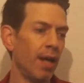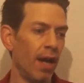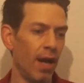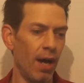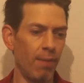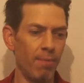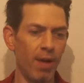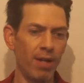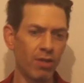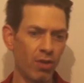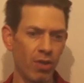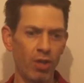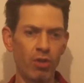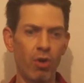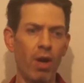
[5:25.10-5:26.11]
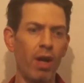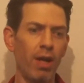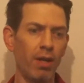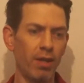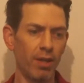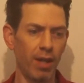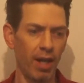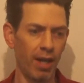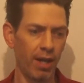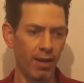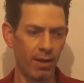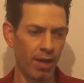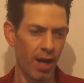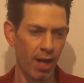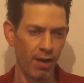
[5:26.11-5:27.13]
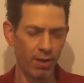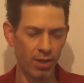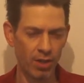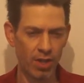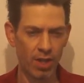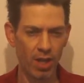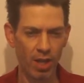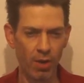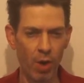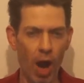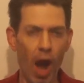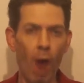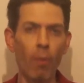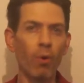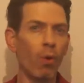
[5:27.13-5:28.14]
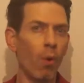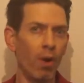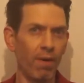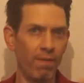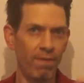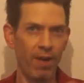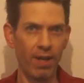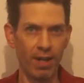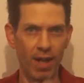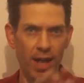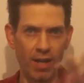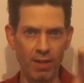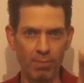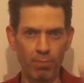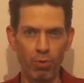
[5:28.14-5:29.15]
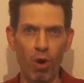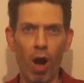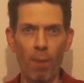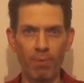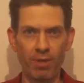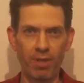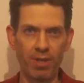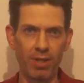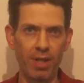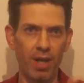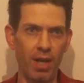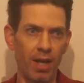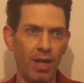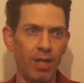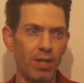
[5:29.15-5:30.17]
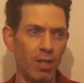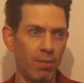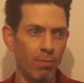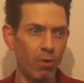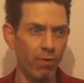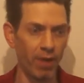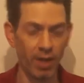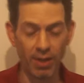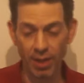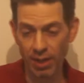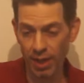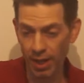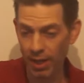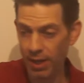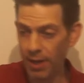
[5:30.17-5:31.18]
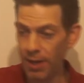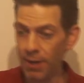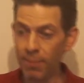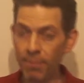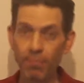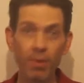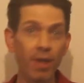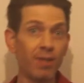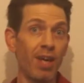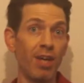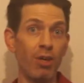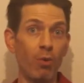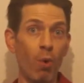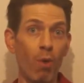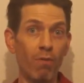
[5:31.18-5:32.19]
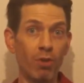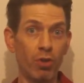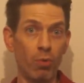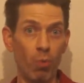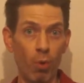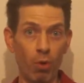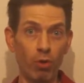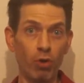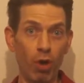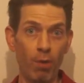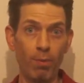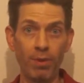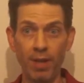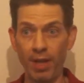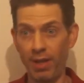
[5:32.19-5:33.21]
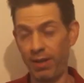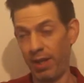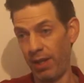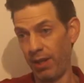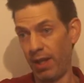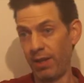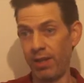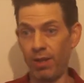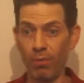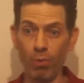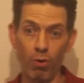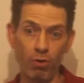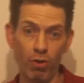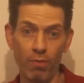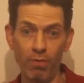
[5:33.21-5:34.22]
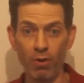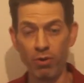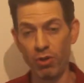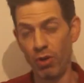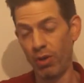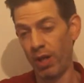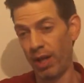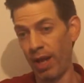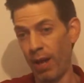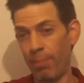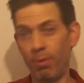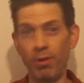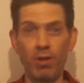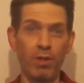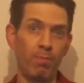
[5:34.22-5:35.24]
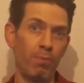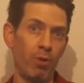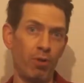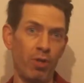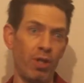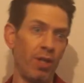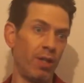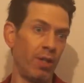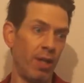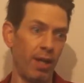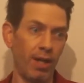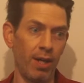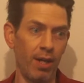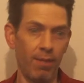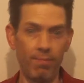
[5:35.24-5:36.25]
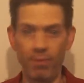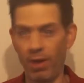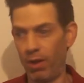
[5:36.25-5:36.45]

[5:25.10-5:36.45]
And so they try and like kind of just think how we're going to fit as props into the movie, and then they take you over to wardrobe, and they let the wardrobe folks know, like, hey, put this person in like a